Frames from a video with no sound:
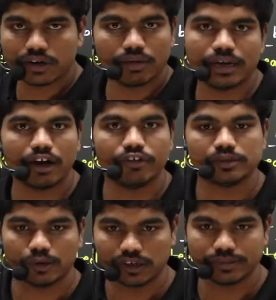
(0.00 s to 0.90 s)
Normally how your
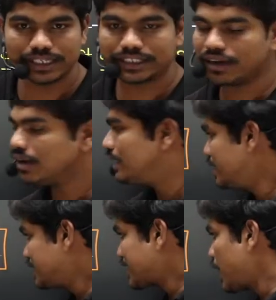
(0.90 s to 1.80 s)
power bill is done
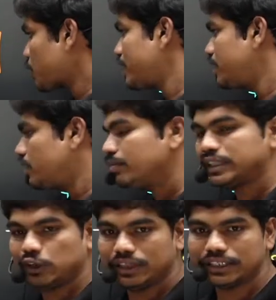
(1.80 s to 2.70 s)
is calculated
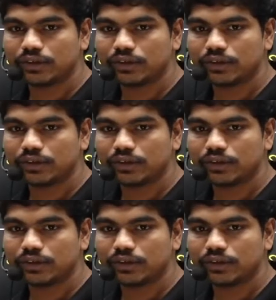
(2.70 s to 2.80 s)
based on this.